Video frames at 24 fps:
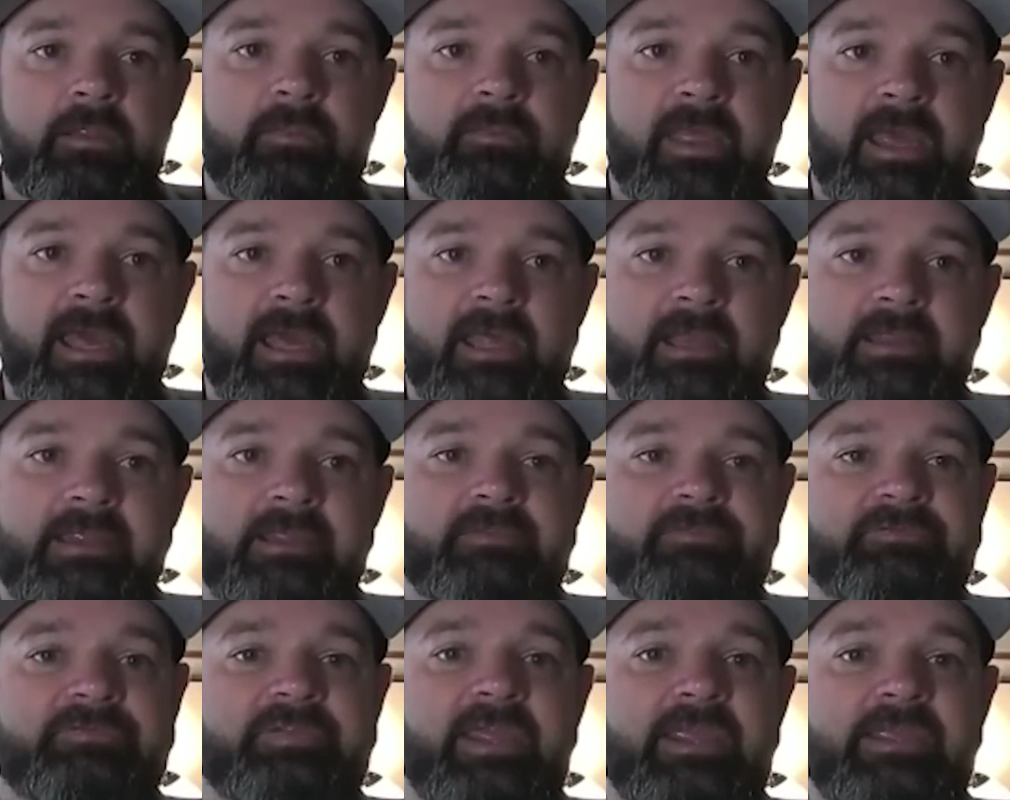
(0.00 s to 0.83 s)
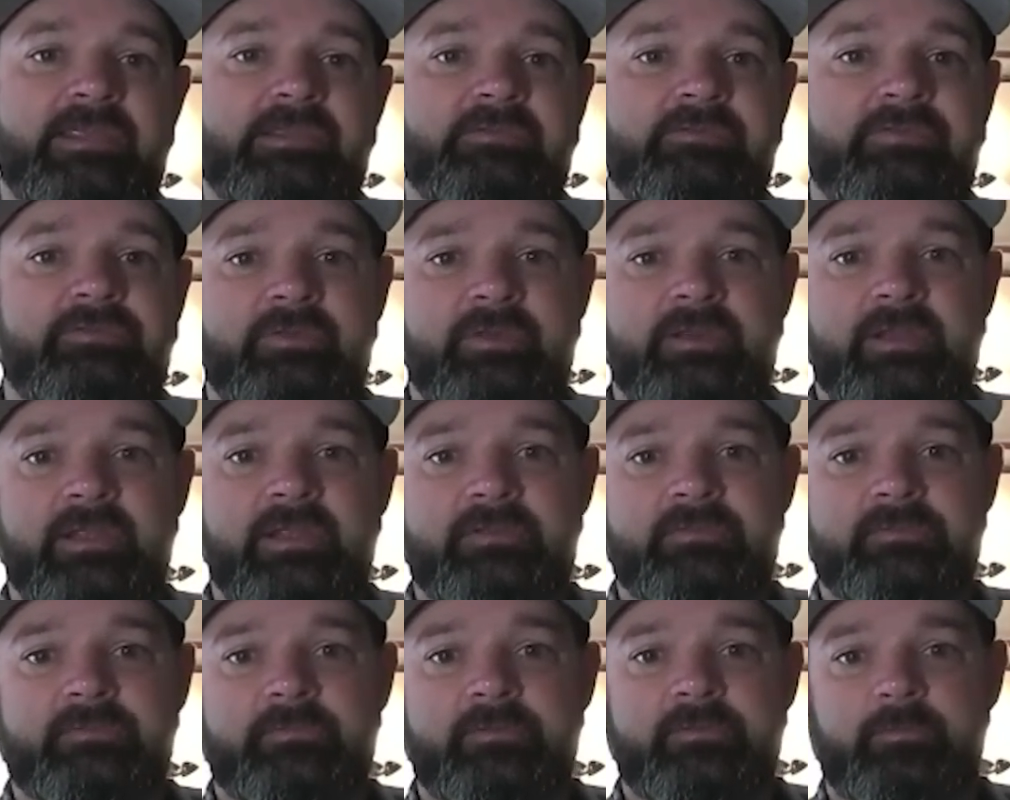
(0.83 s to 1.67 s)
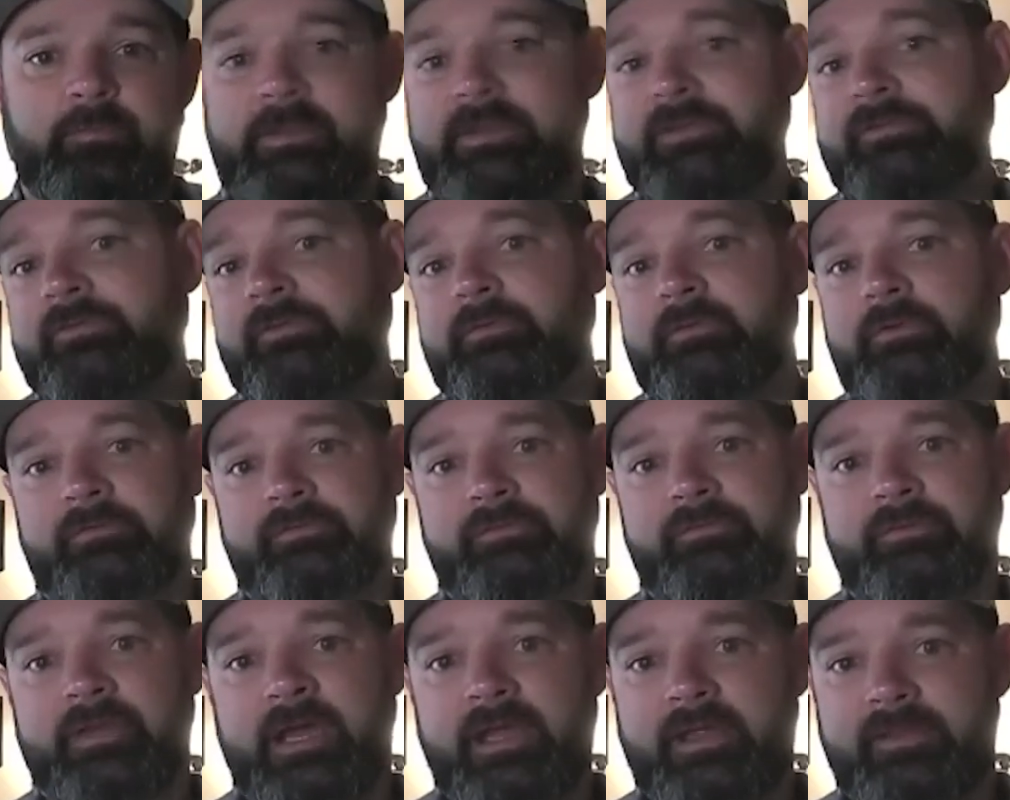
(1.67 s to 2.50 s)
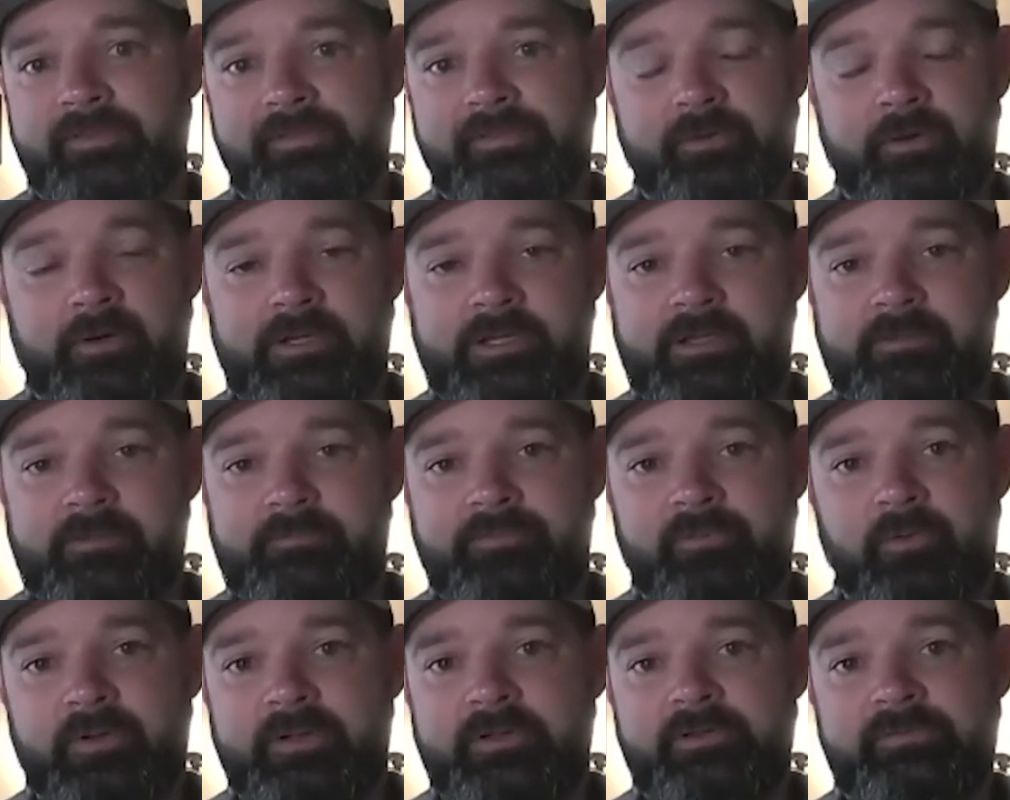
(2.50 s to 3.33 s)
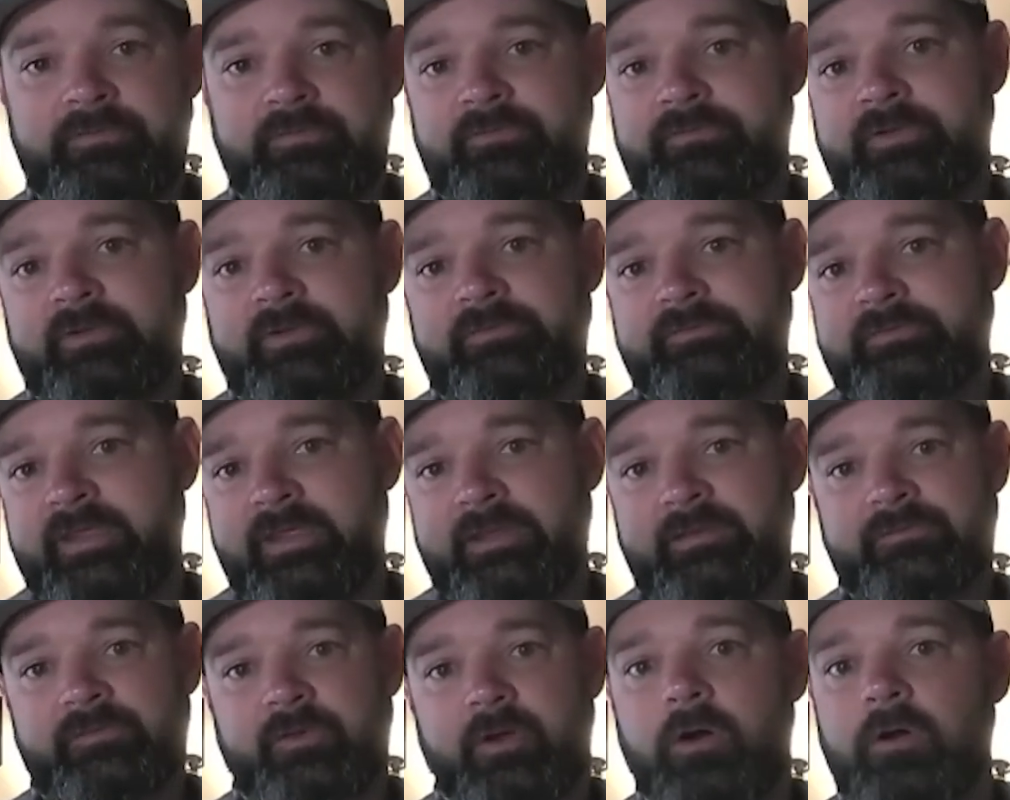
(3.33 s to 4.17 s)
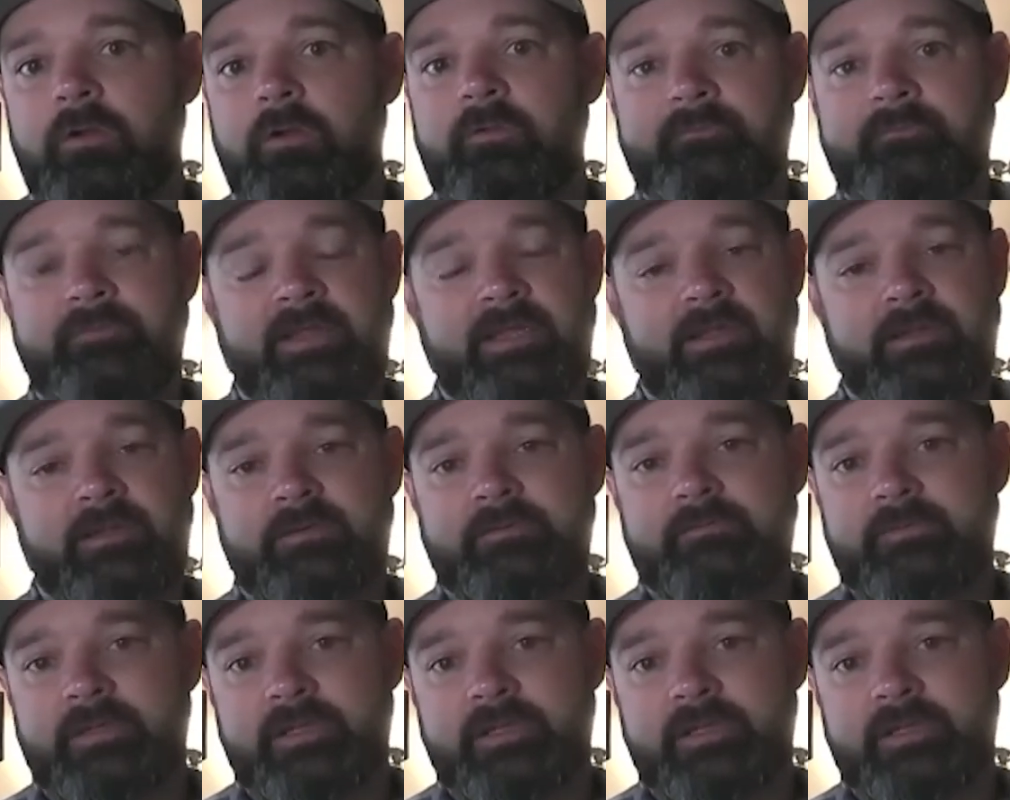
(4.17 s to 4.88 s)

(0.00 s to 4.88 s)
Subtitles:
that the reason there's not 30 employees is it takes all of that,